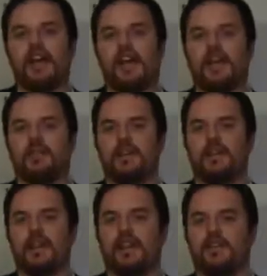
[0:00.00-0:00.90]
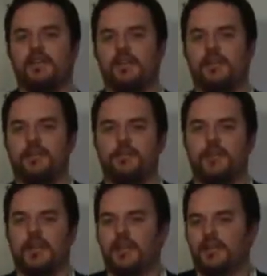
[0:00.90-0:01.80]
Anyway, guys, you know,
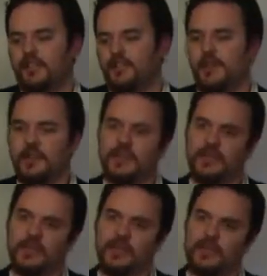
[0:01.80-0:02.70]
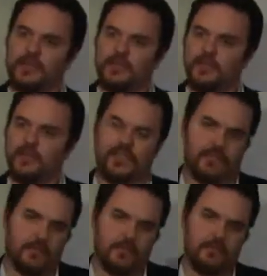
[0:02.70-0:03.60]
just follow these tips and tricks
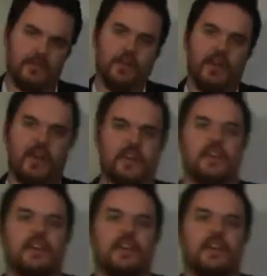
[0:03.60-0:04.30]
and, you know, hey,